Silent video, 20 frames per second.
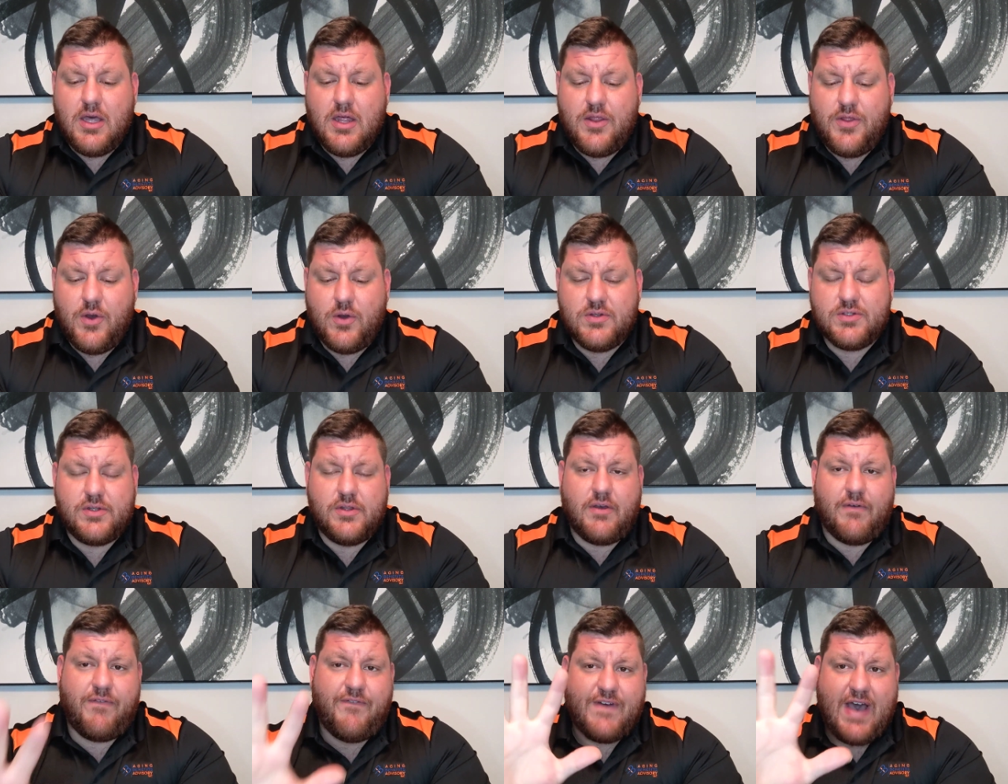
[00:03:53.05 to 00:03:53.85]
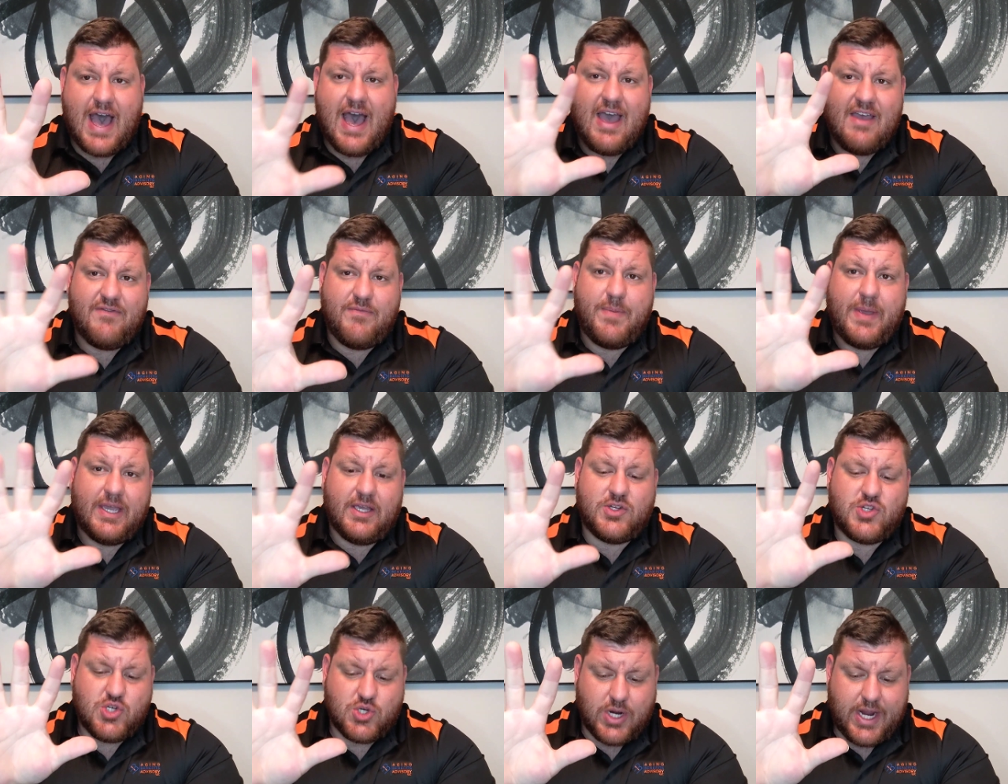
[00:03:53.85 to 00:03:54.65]
Those are the 5
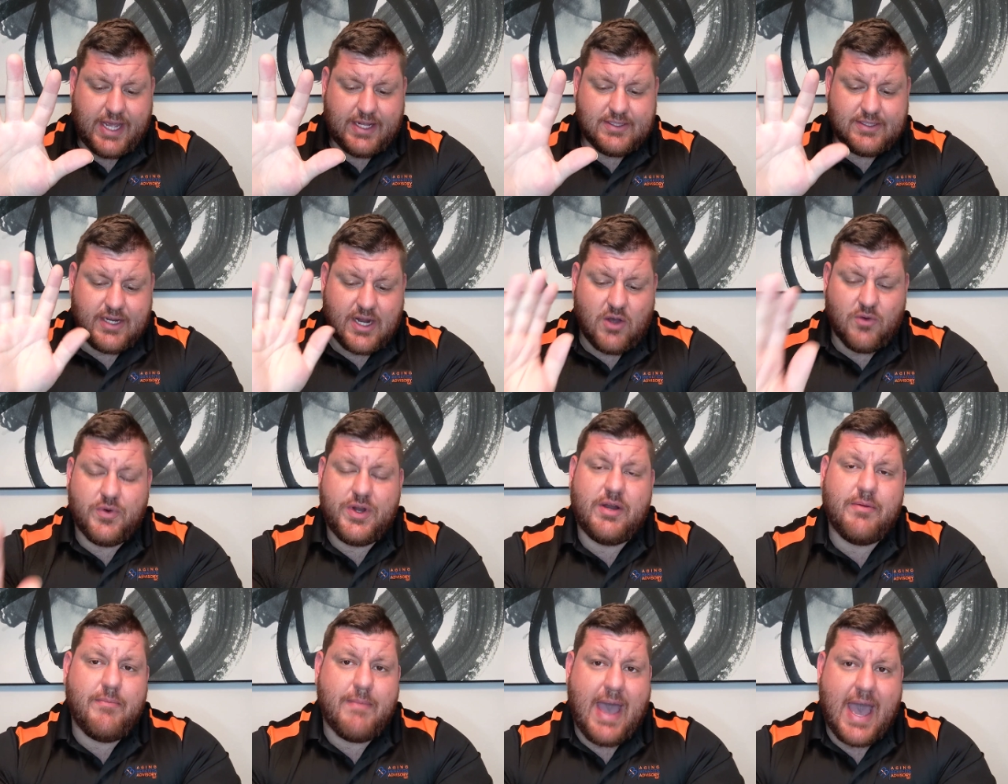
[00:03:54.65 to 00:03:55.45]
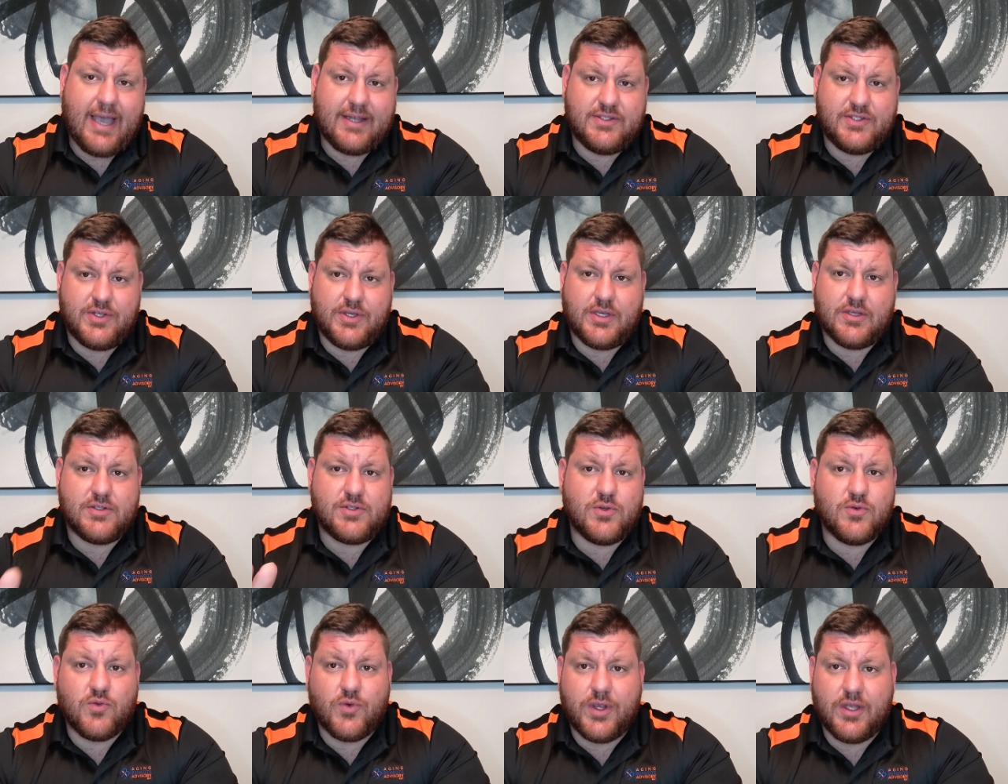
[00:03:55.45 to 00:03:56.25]
big traits, and I'll read them back to you.
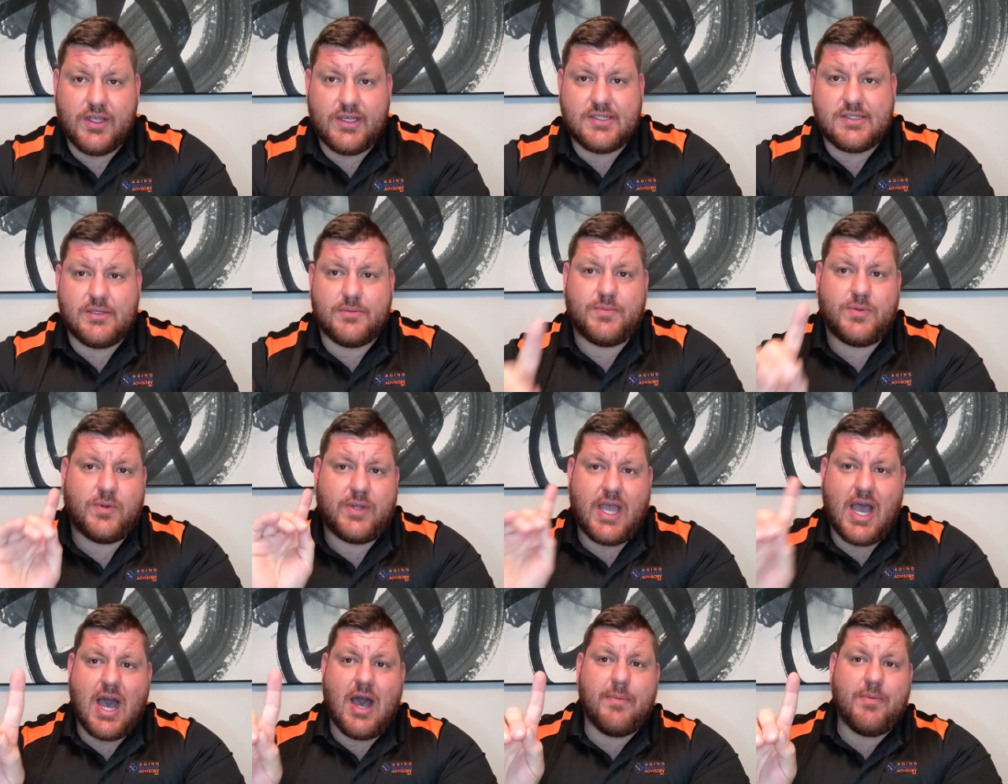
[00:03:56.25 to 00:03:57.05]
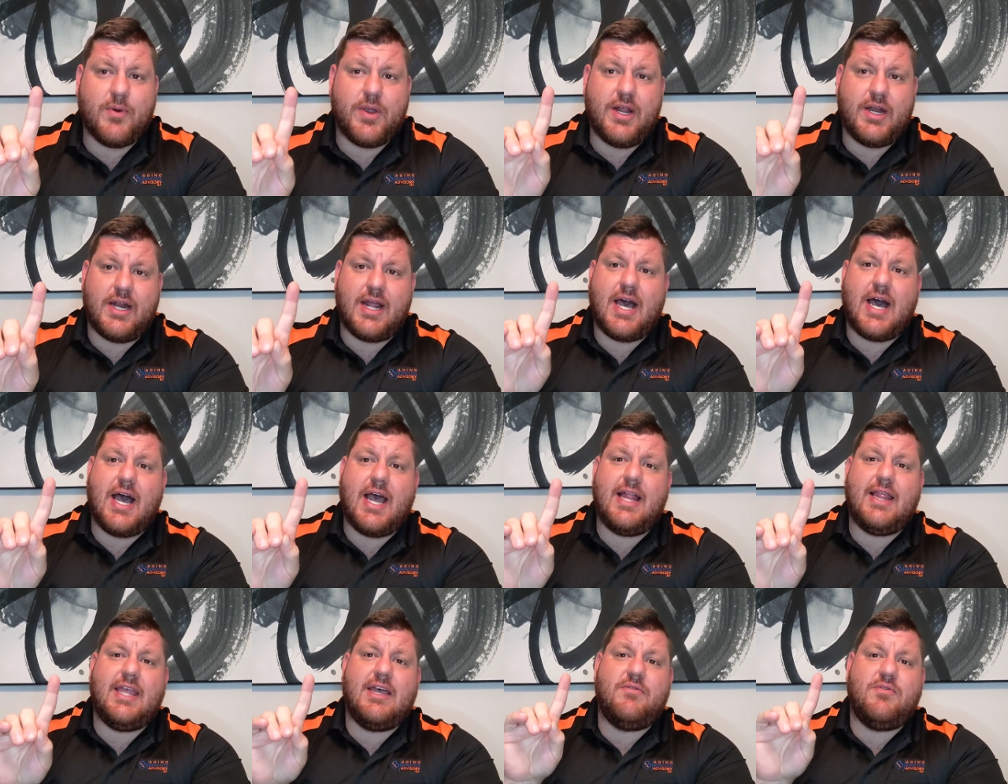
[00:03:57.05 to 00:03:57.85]
So really simple. They operate at a
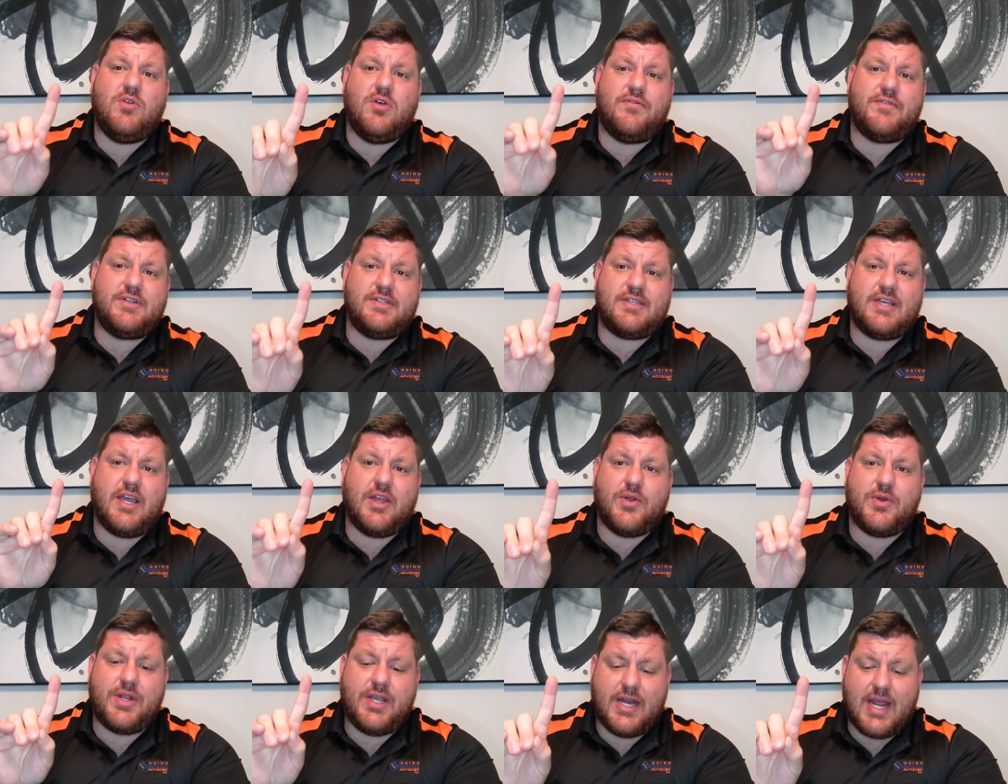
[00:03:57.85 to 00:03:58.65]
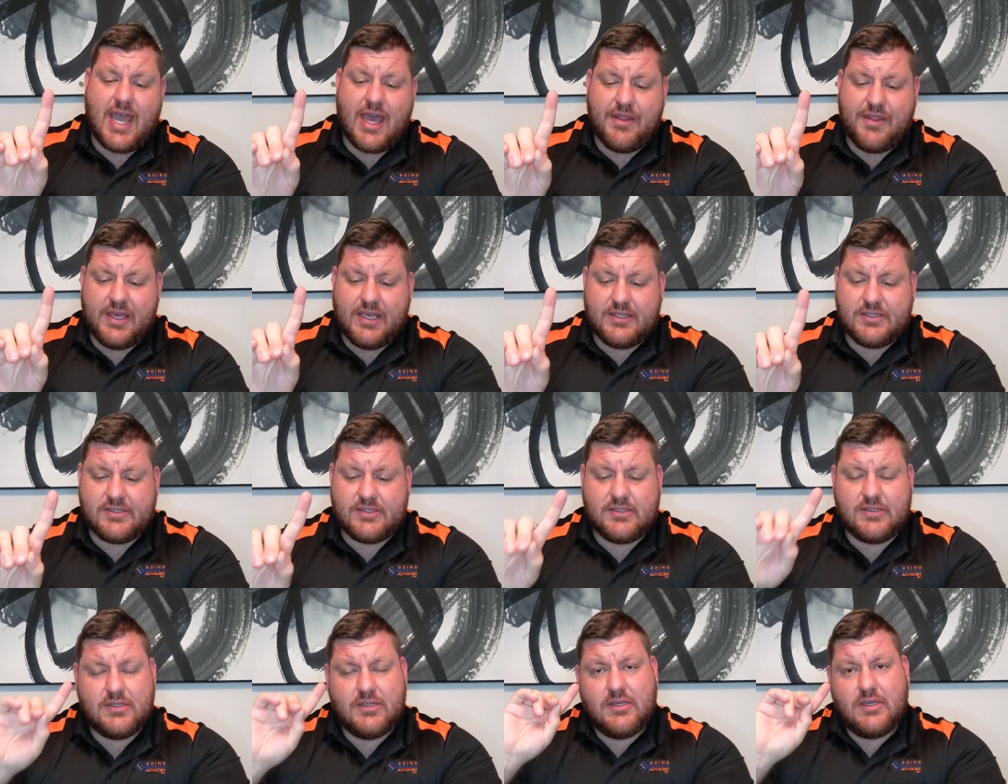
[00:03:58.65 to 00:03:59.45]
high level of integrity and
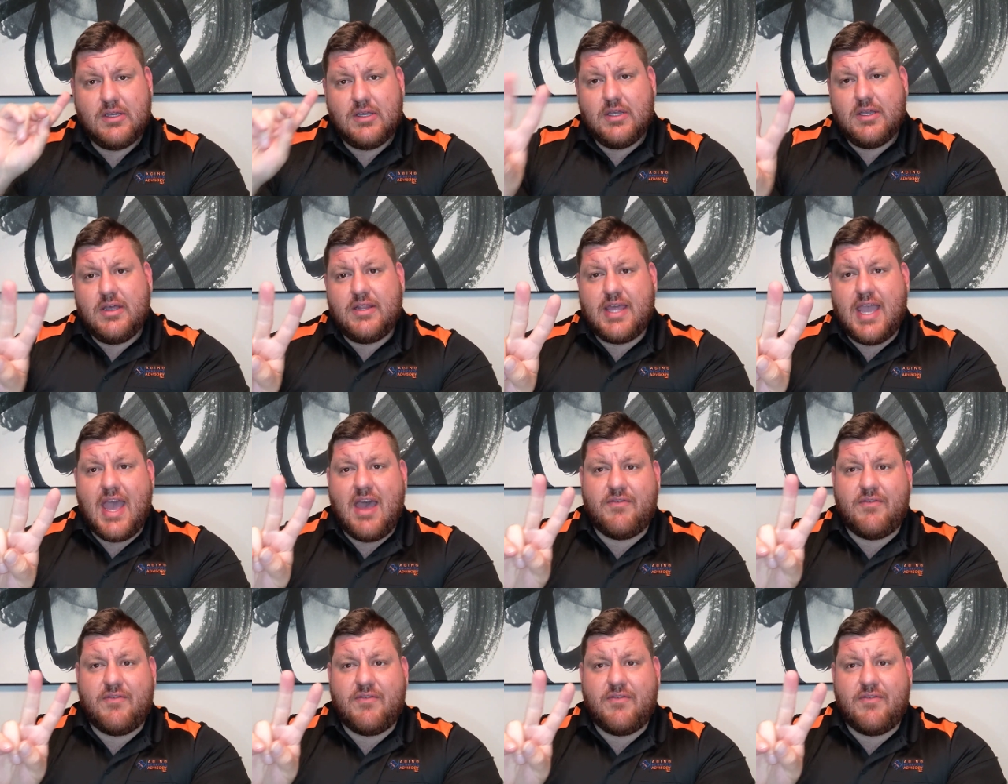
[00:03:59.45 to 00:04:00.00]
ethics. They